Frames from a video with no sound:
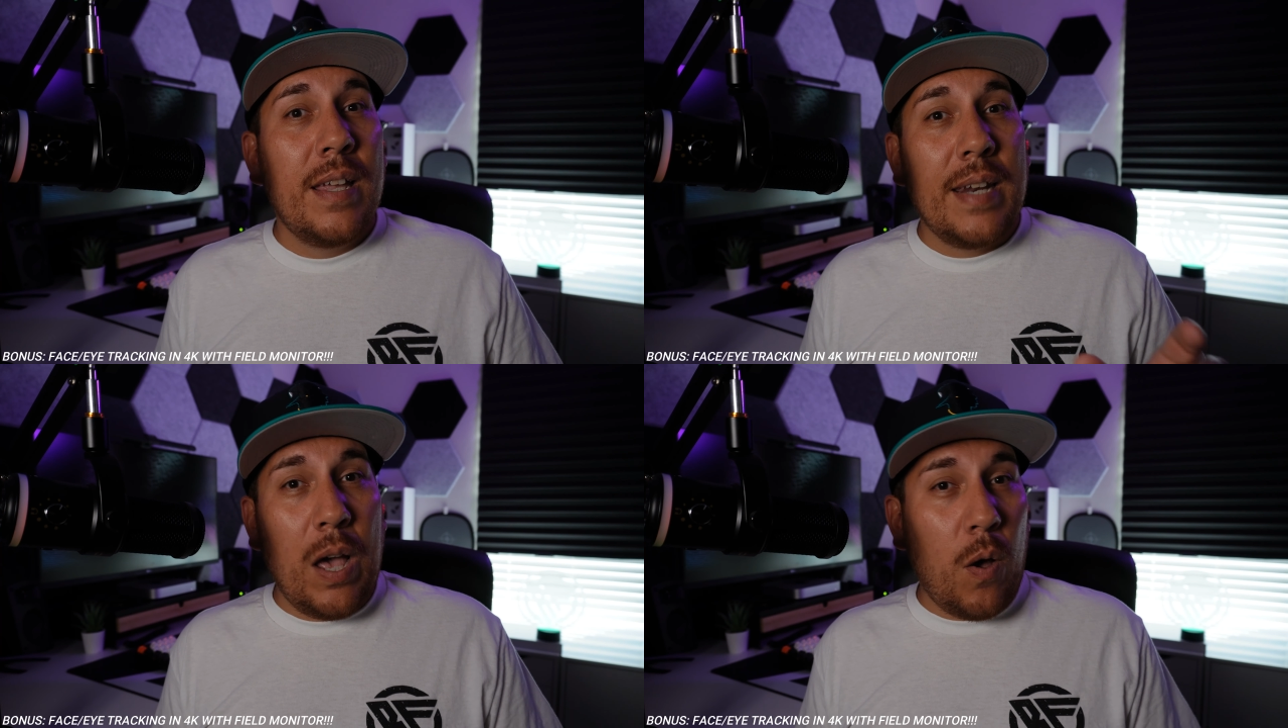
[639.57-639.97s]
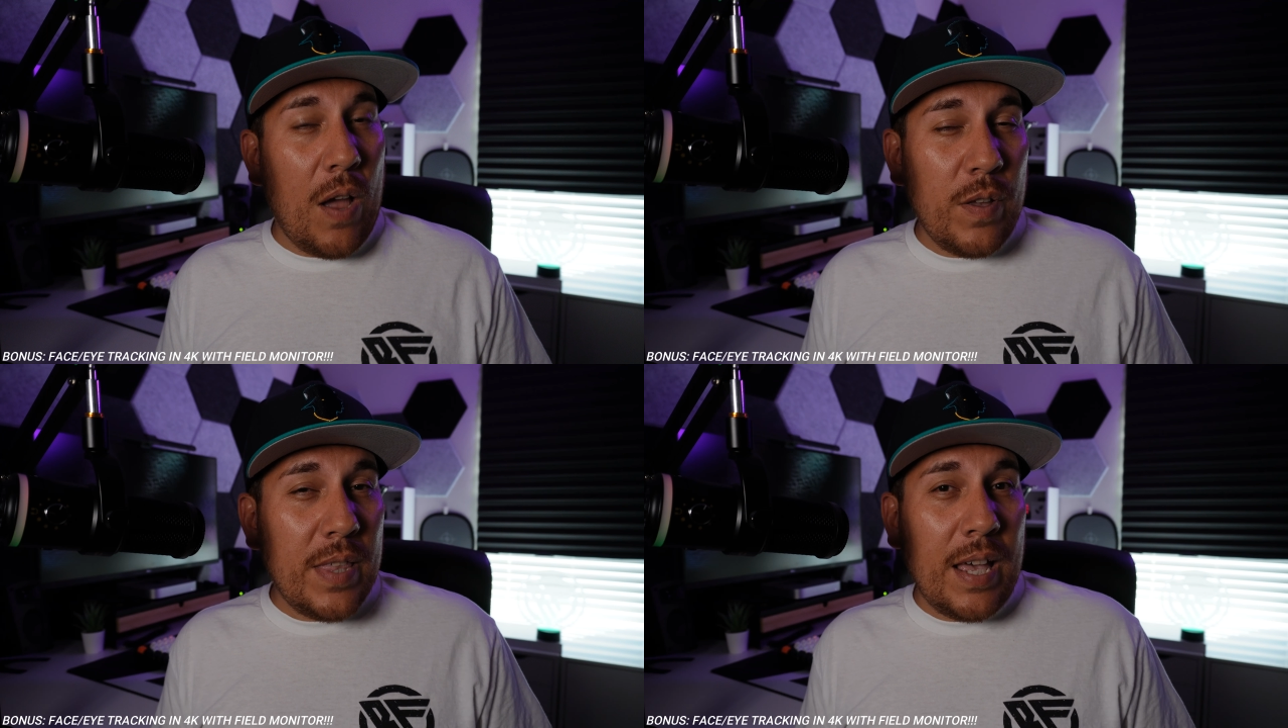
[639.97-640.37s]
Now,
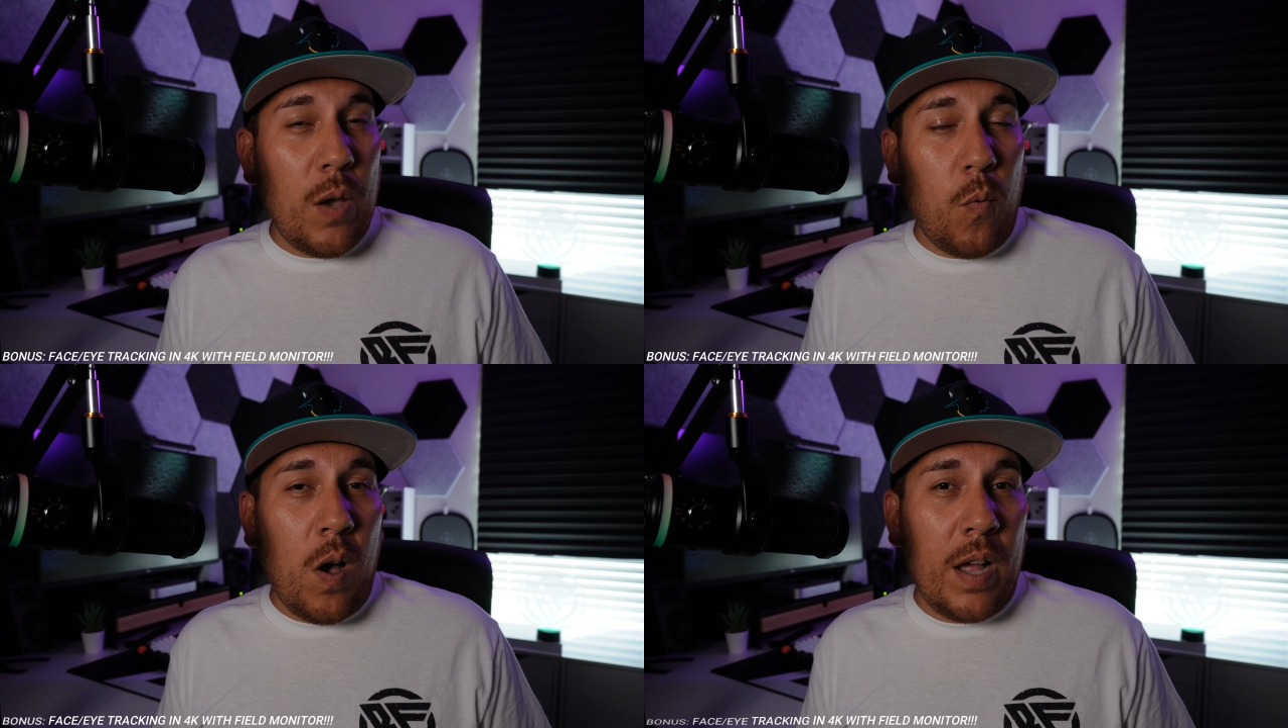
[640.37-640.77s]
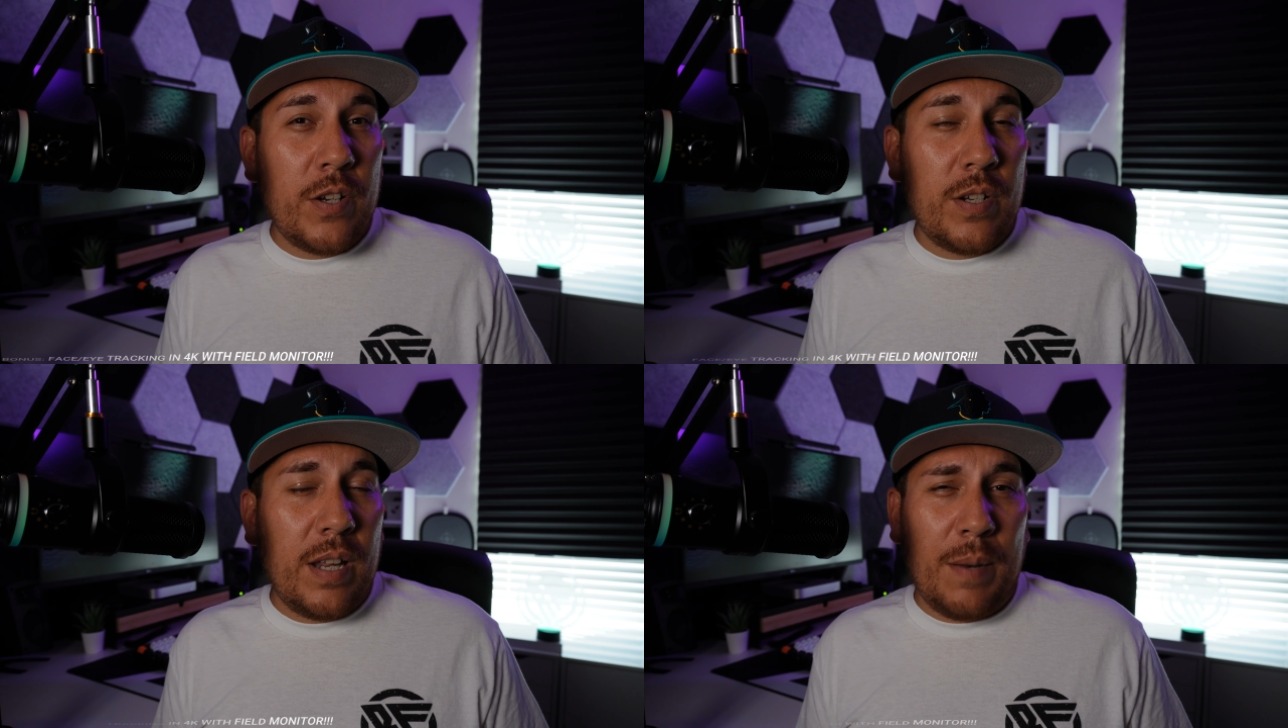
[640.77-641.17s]
everything I
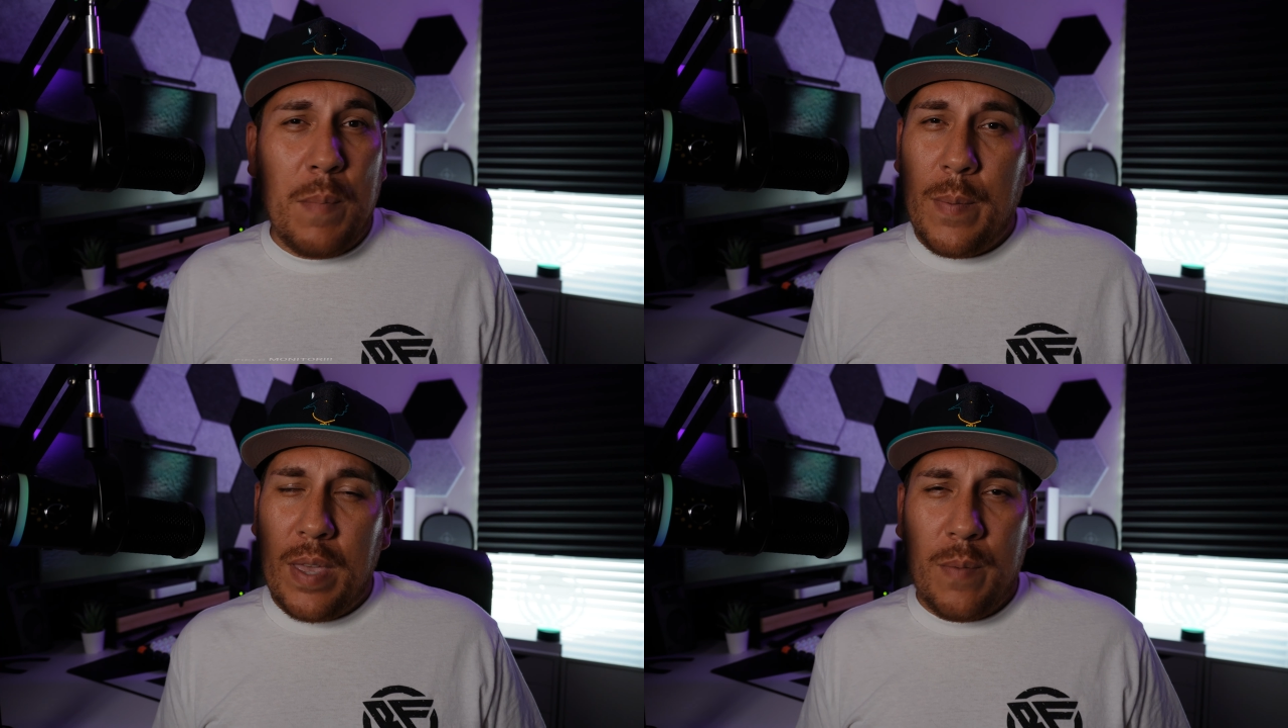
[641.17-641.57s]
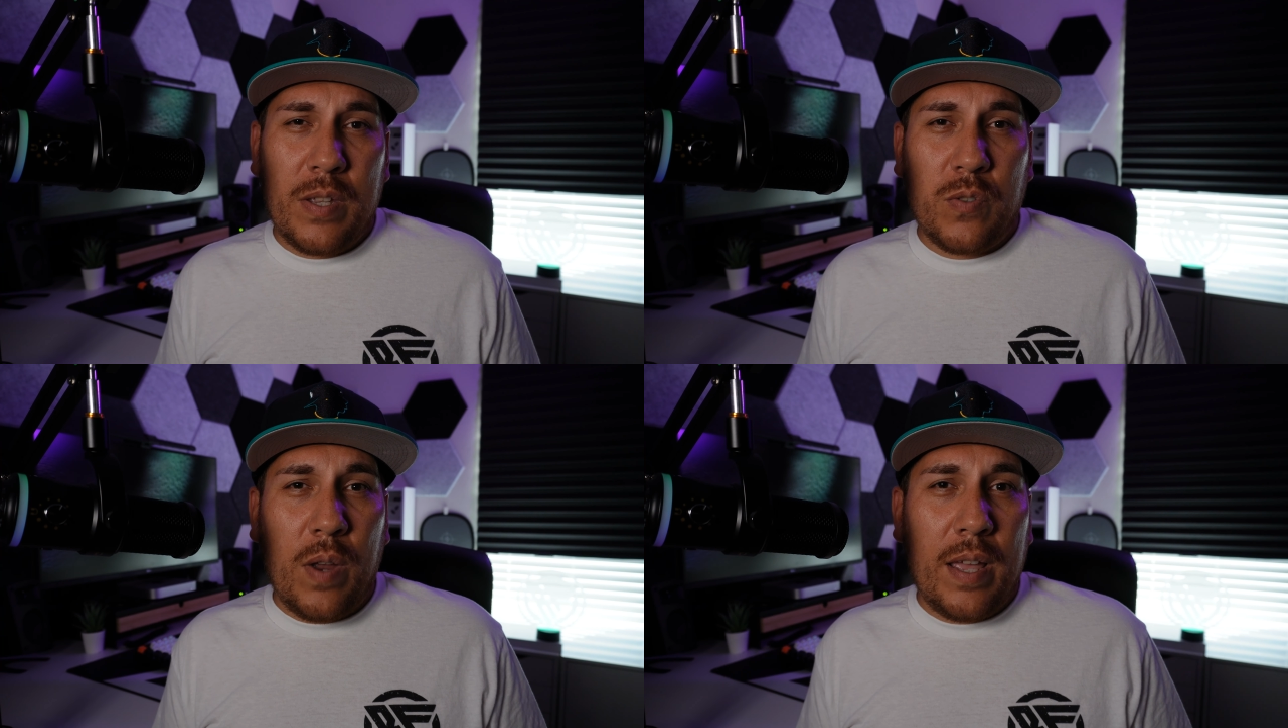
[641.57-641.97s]
watched, and maybe I
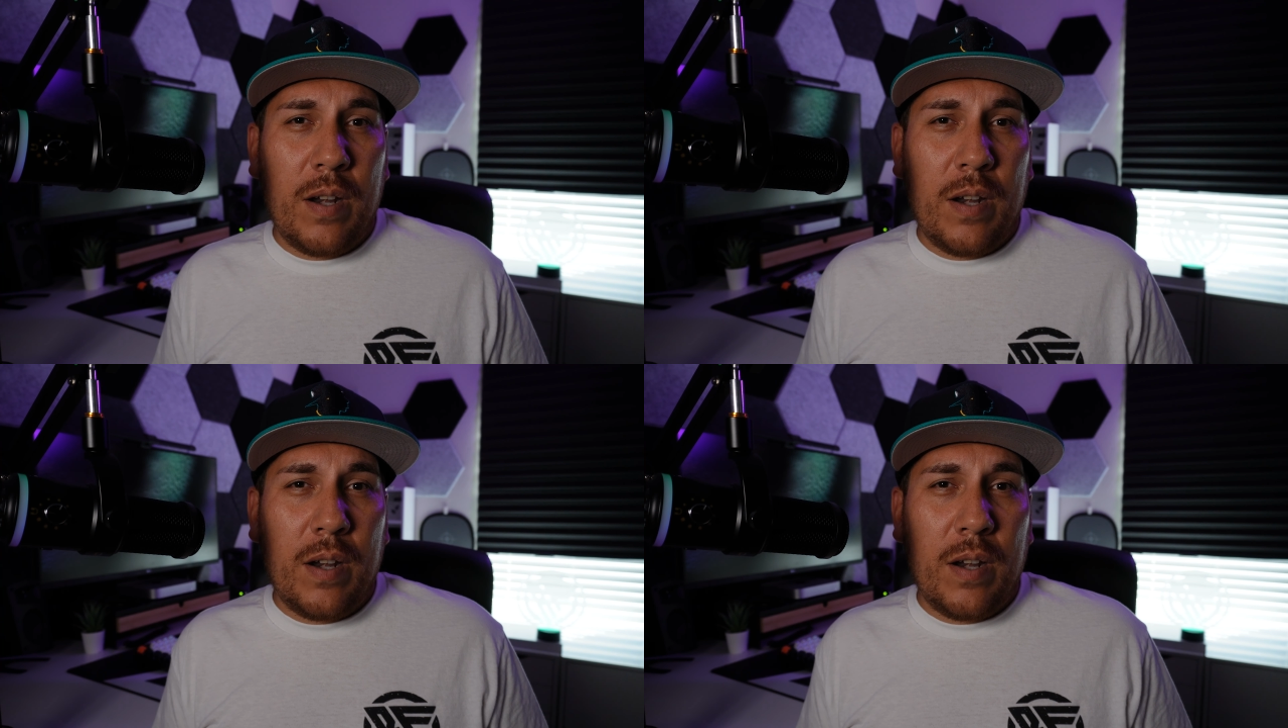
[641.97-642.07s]
misread